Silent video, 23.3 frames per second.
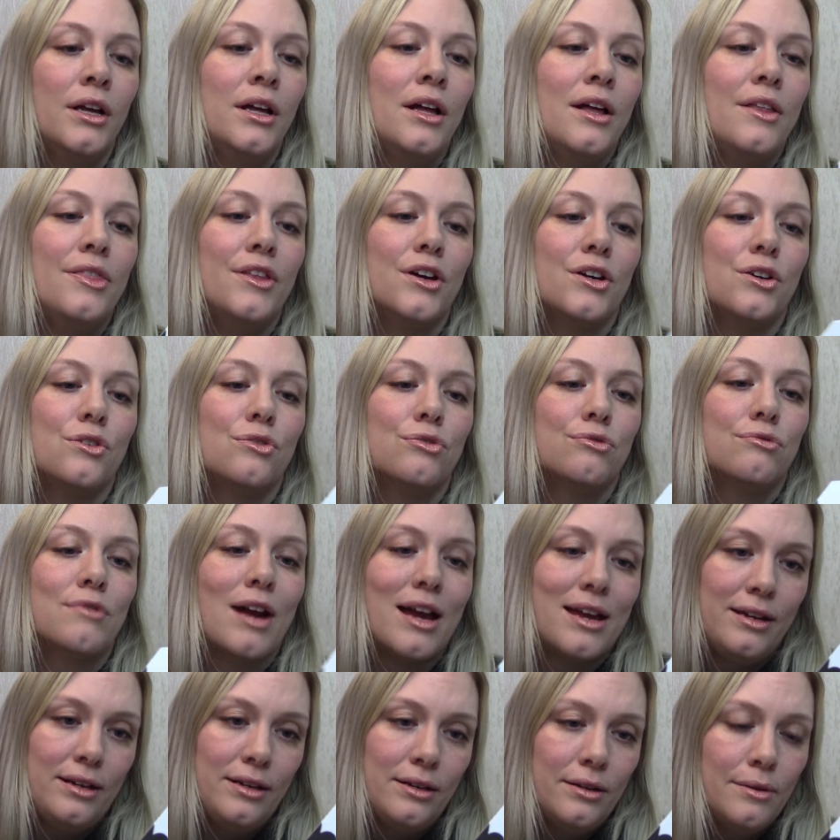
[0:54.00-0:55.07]
The
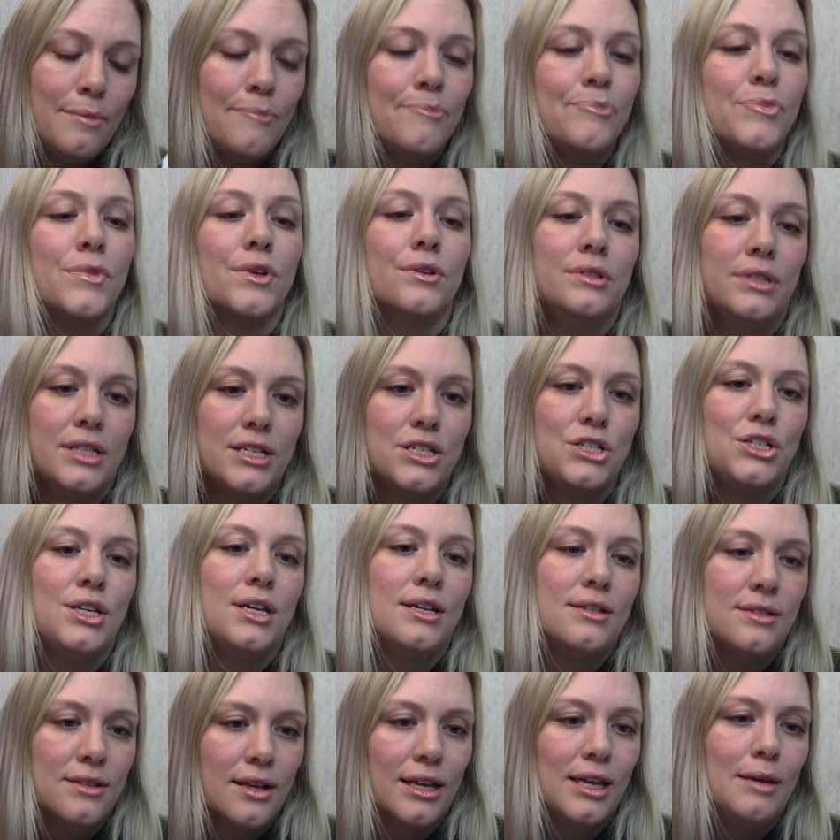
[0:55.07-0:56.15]
crane on this
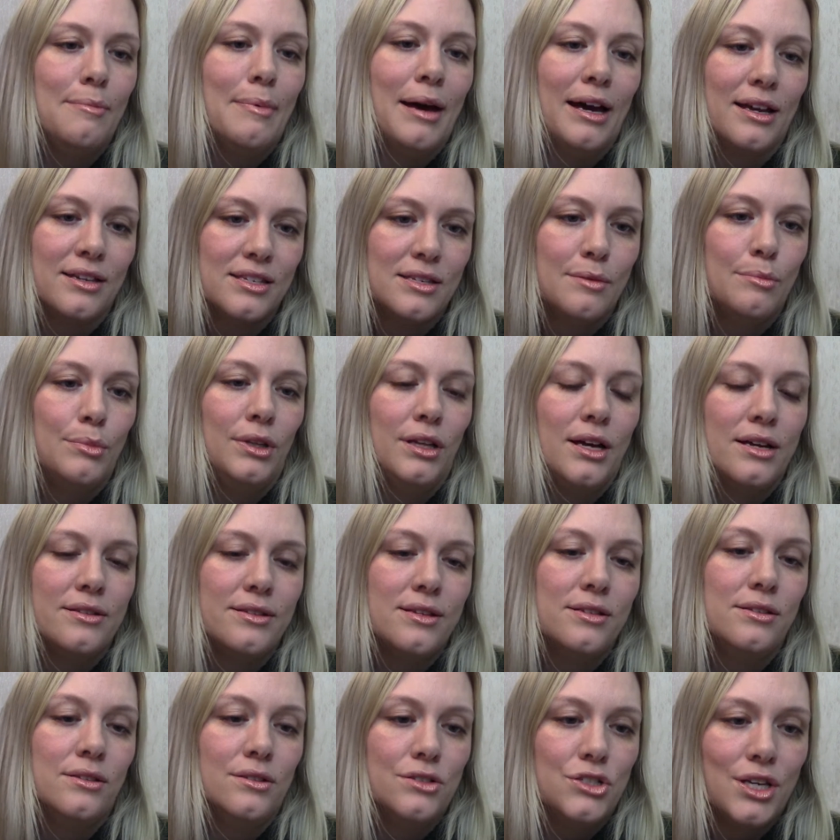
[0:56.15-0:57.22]
year's lucky bag
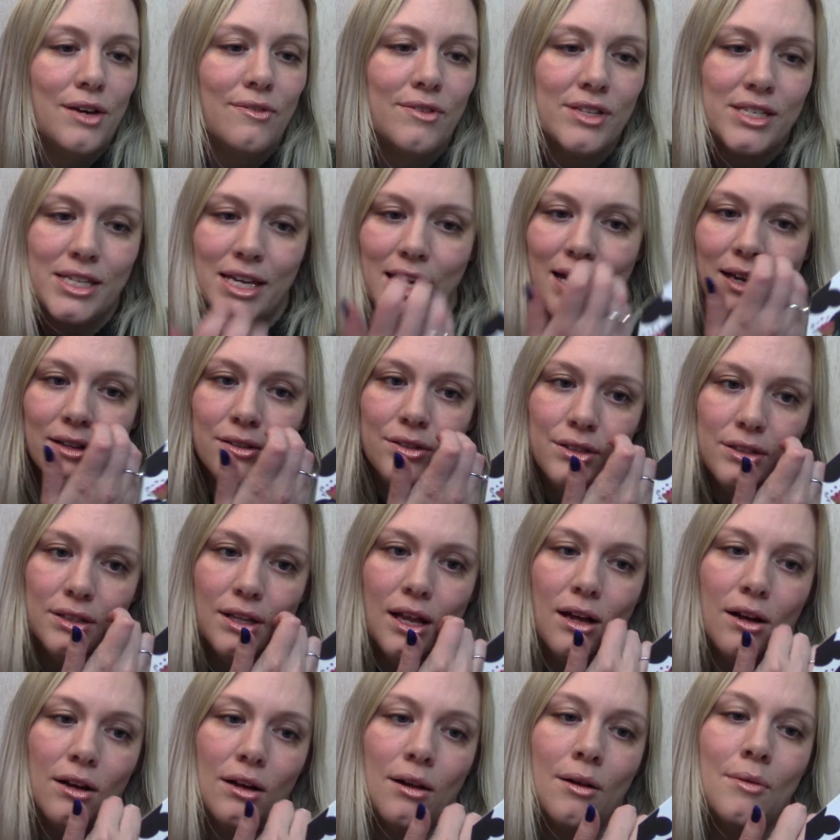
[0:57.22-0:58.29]
symbolises longevity and good
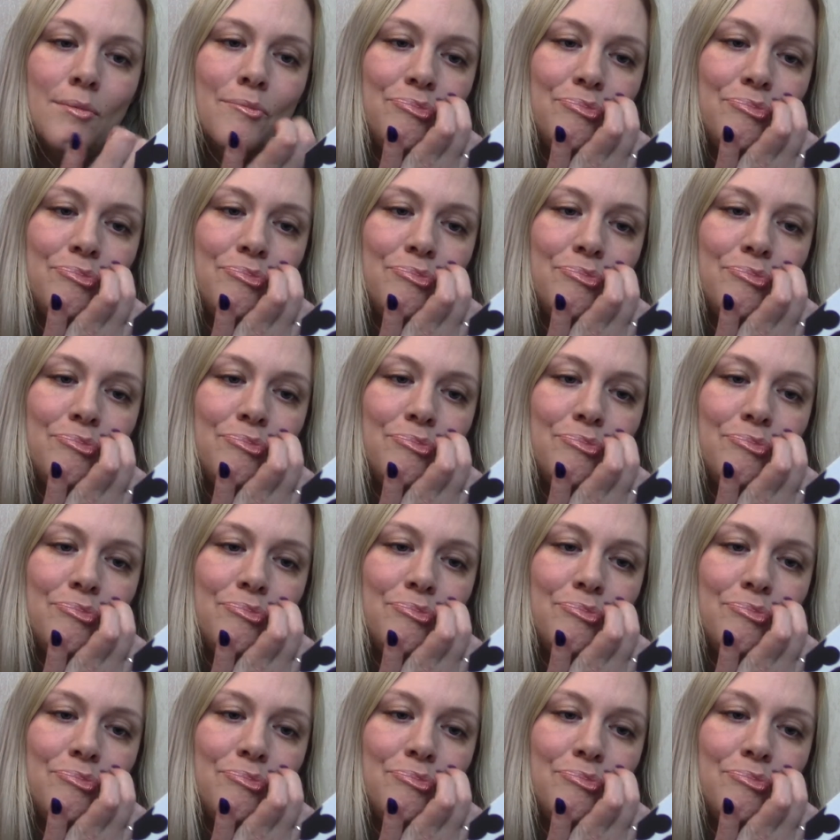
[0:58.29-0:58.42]
luck.